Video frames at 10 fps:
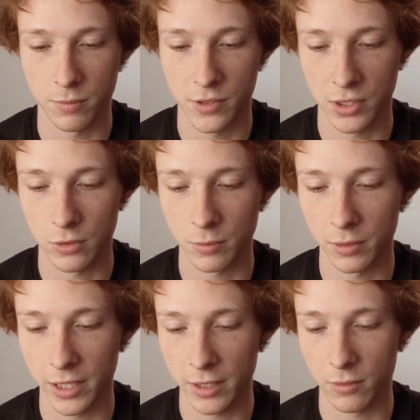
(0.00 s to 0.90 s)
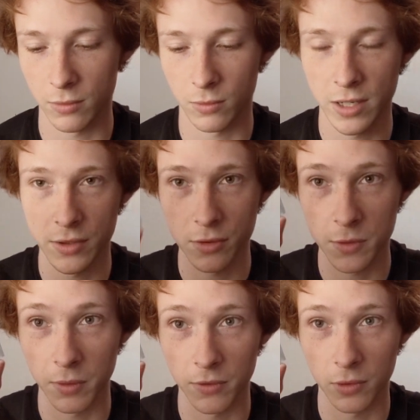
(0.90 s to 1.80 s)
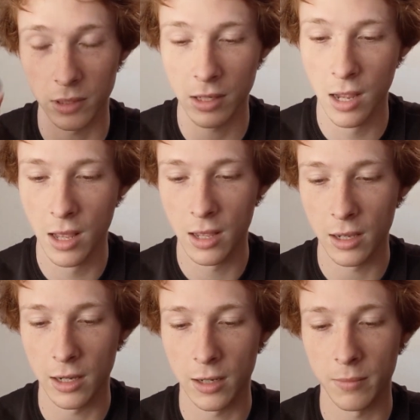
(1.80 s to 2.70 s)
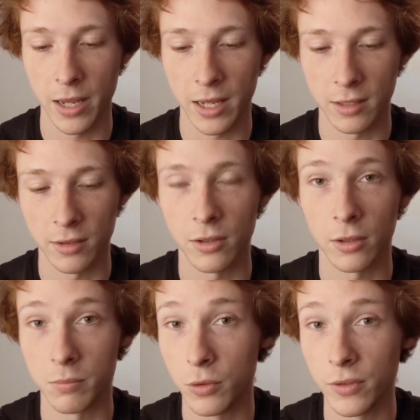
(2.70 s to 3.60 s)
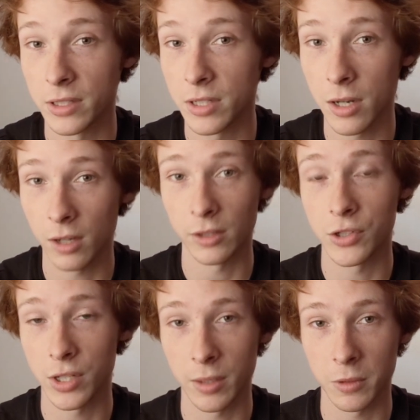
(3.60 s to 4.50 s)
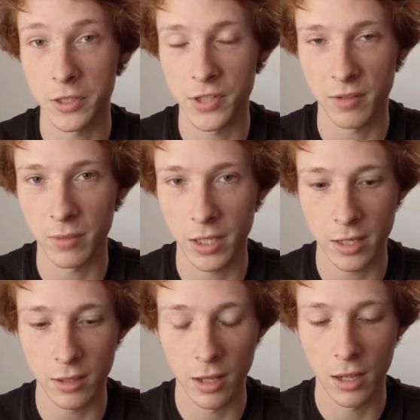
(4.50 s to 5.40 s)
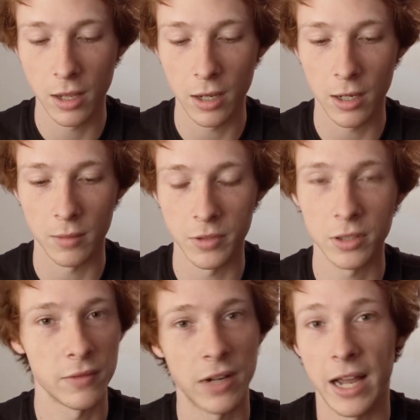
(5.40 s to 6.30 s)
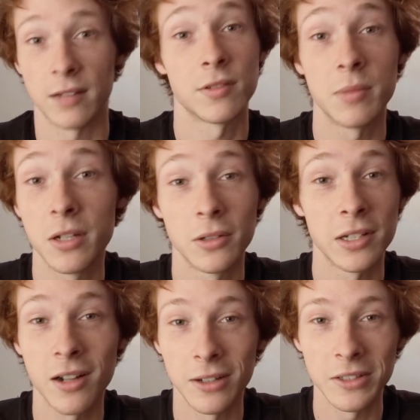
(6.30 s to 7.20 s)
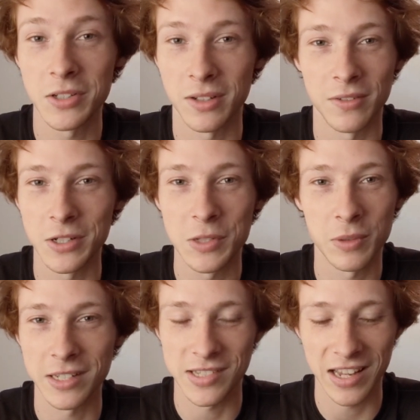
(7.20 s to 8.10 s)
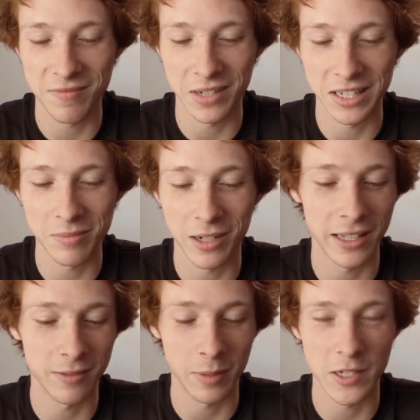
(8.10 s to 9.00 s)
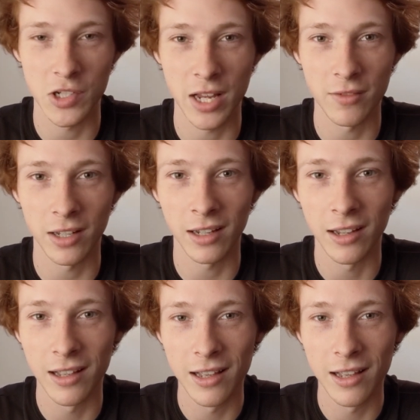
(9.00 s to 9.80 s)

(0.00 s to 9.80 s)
single blade razors before, um, and they're moving to college and they want to save money. Um, you don't even have to be going to college if you just want to save money by by shaving.